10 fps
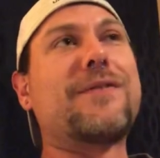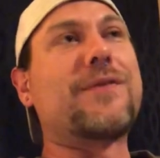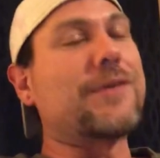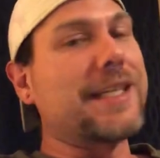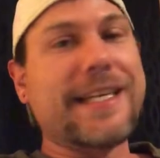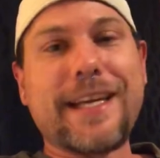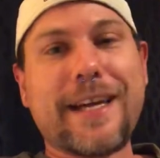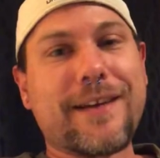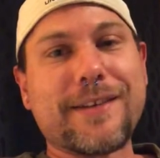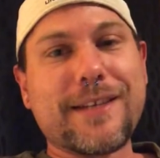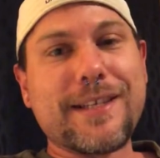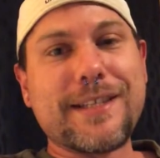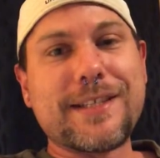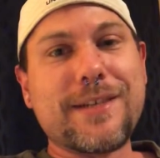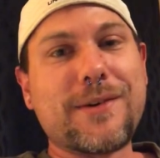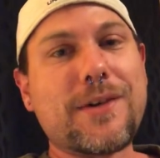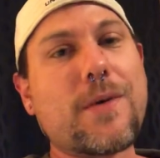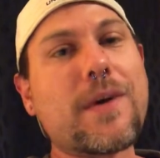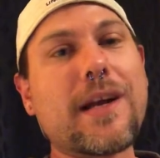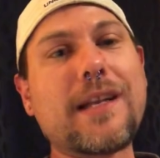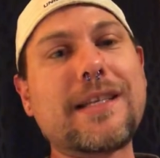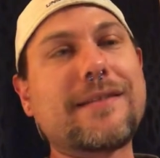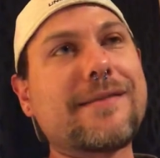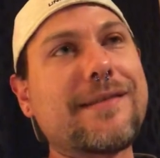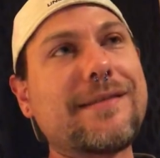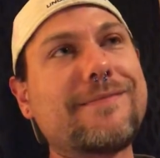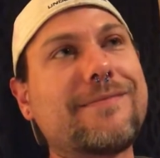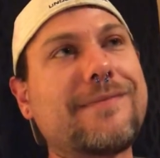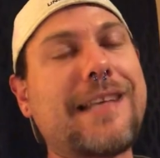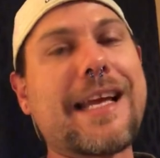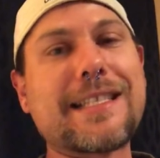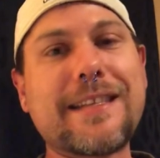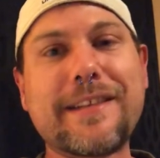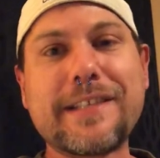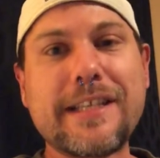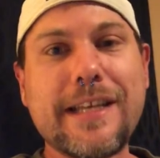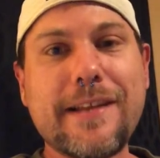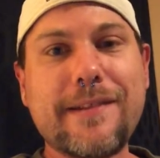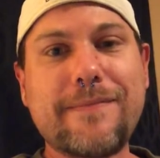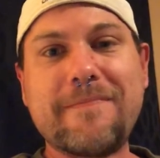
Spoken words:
freaking out because you don't know what kind of nasty things a dead